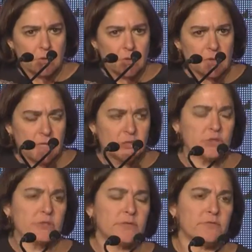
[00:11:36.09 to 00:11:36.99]

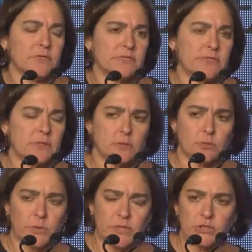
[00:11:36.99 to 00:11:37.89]
nations of this
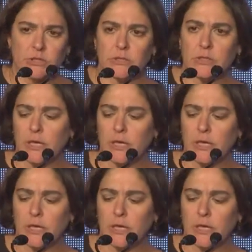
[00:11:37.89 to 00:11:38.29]
region,